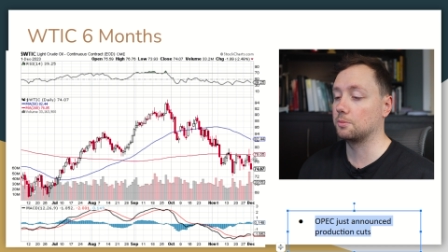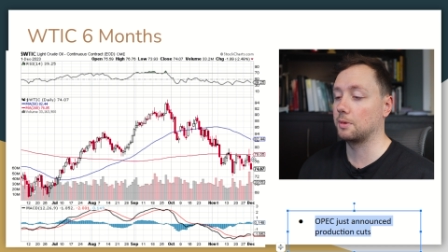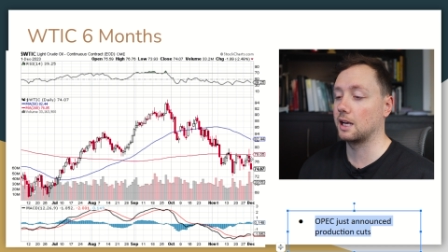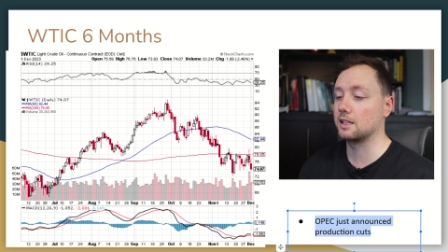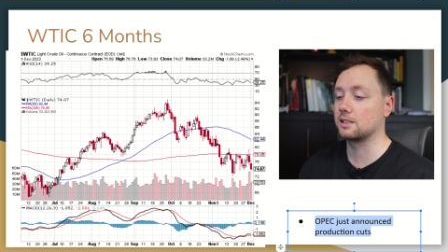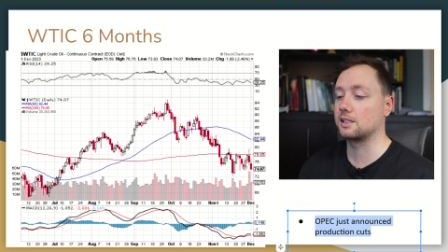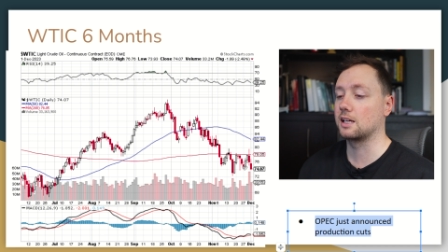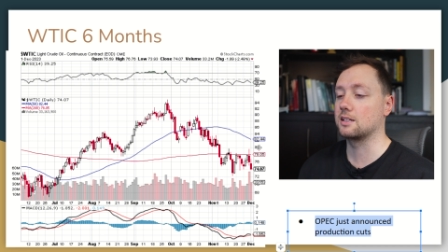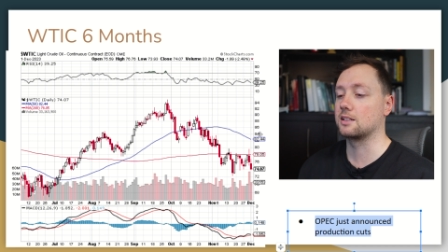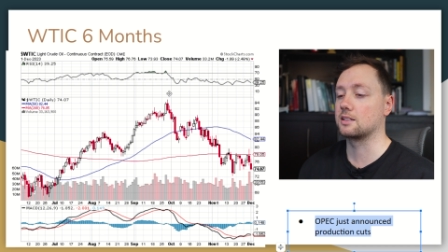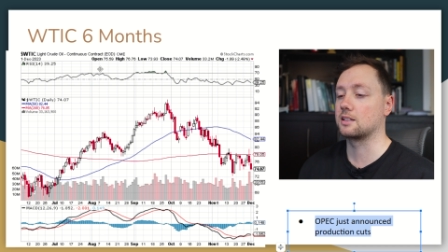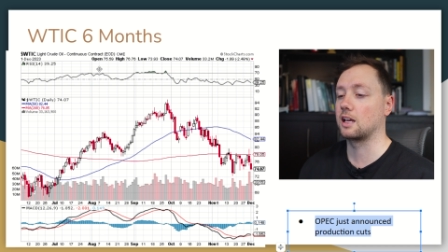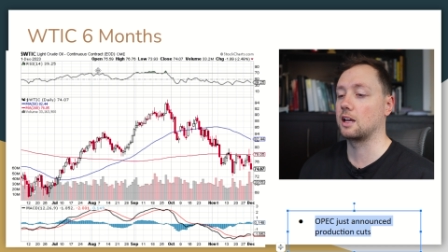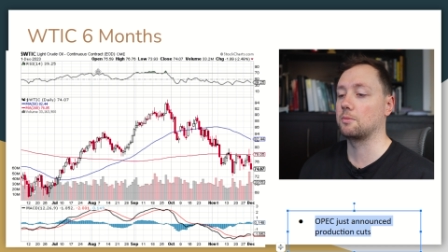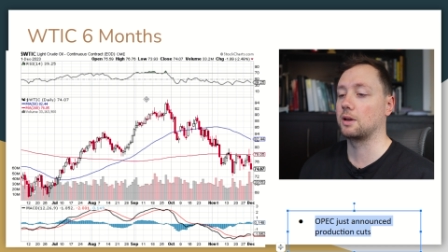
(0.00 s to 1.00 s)
demand stays the
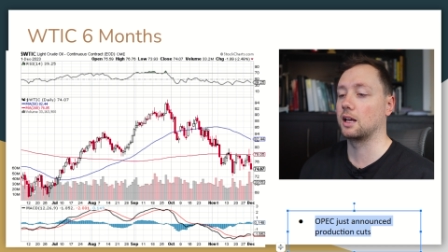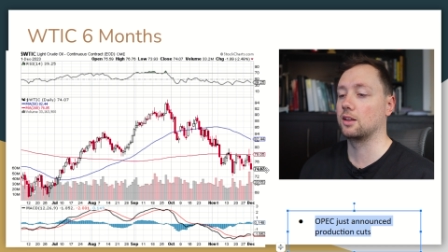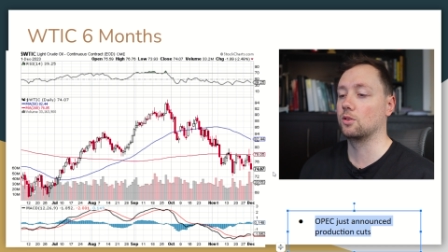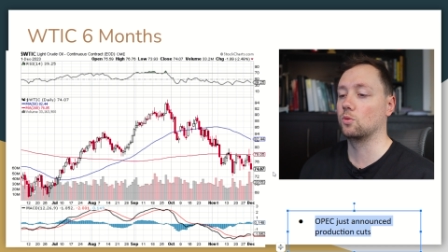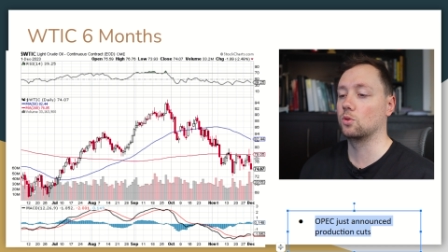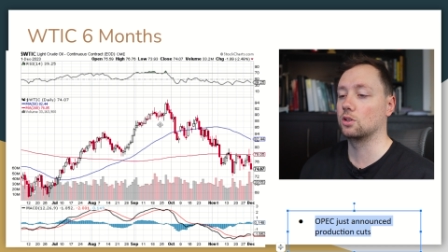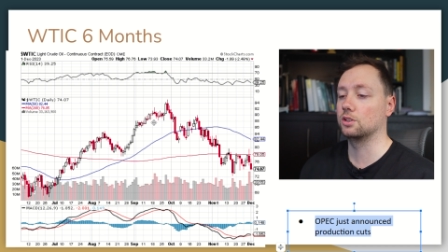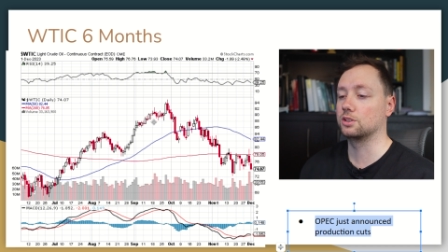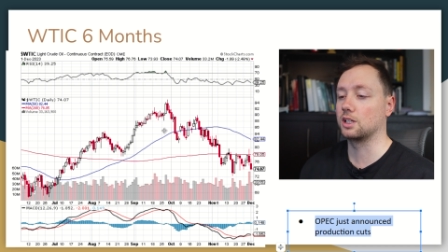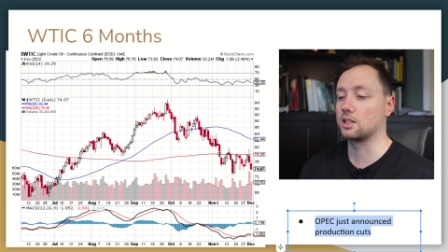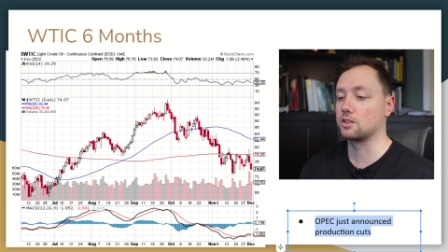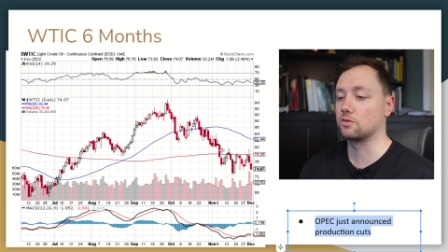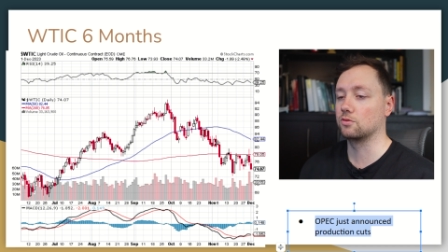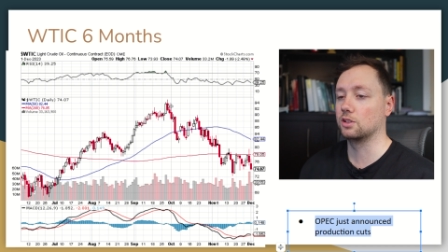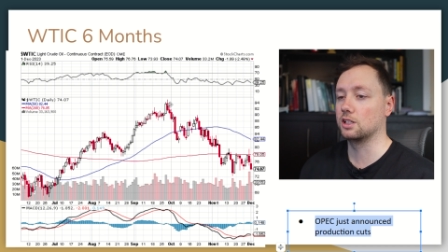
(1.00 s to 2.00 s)
same and the world
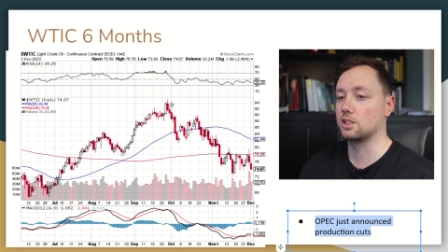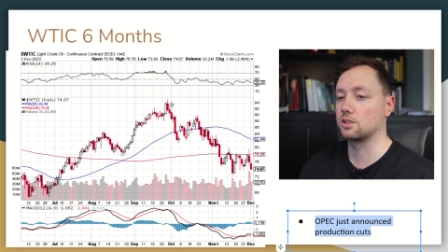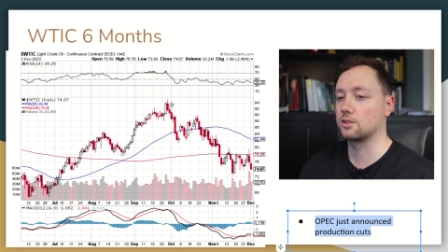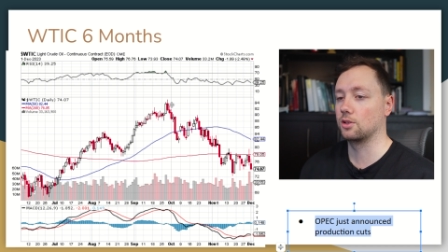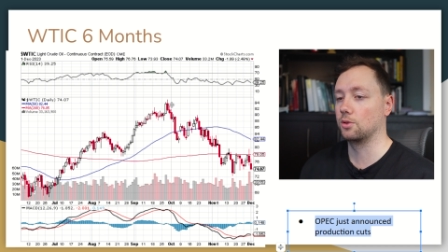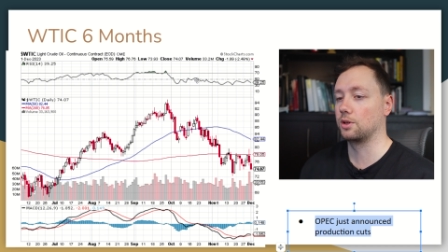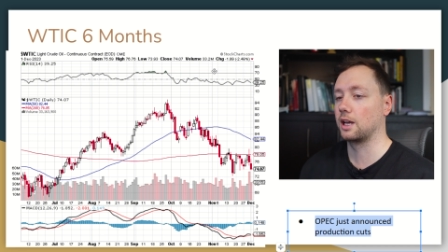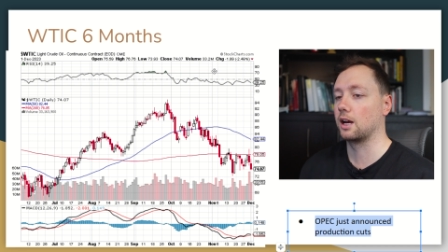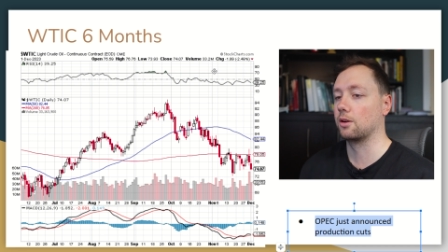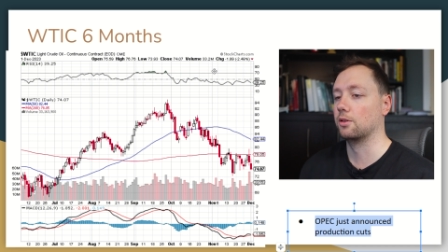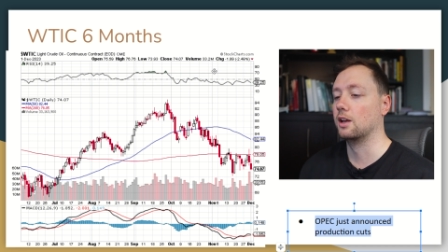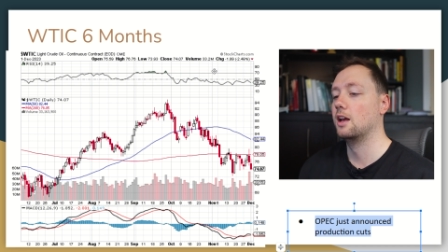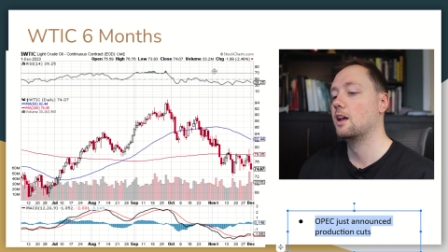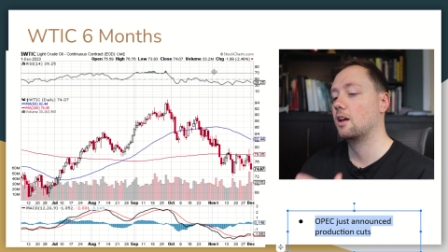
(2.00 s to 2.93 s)
doesn't really slow down.